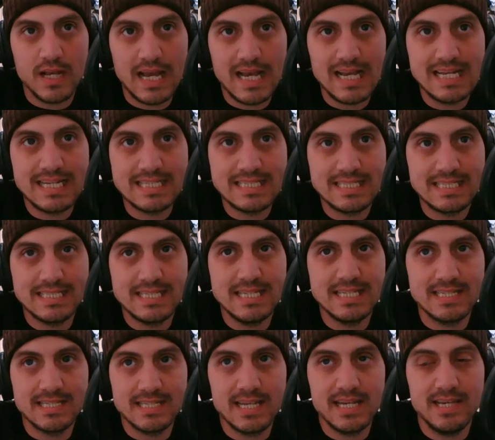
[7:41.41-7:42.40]
as
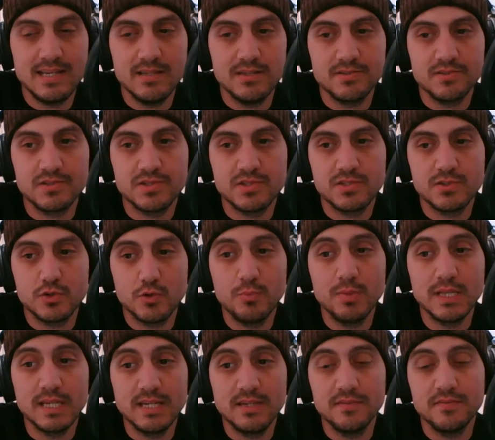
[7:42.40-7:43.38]
this is to
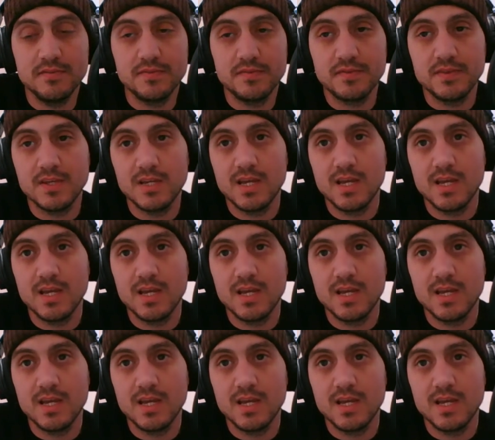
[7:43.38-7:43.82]
believe,